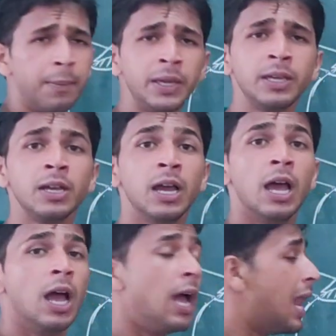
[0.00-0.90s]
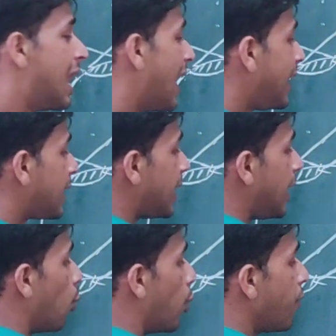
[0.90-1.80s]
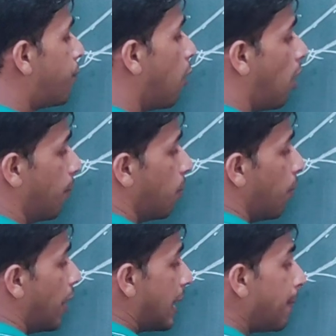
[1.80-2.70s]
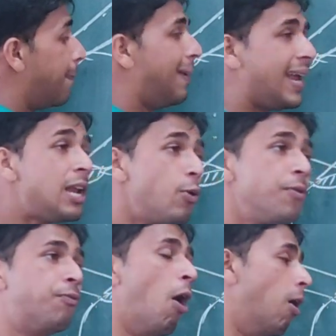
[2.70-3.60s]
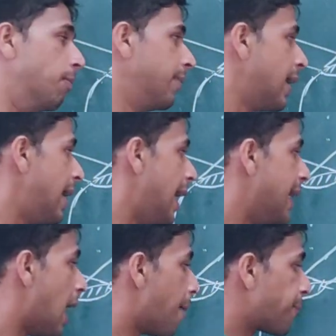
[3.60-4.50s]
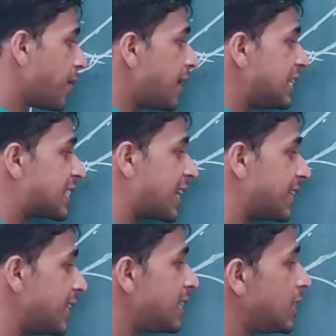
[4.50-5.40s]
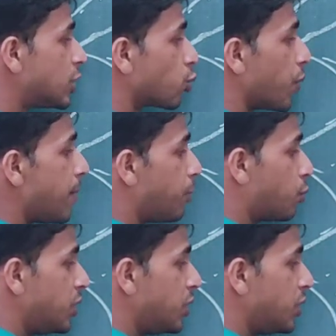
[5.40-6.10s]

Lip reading: coming like a waveform, a plane waveform, and after scattering this wave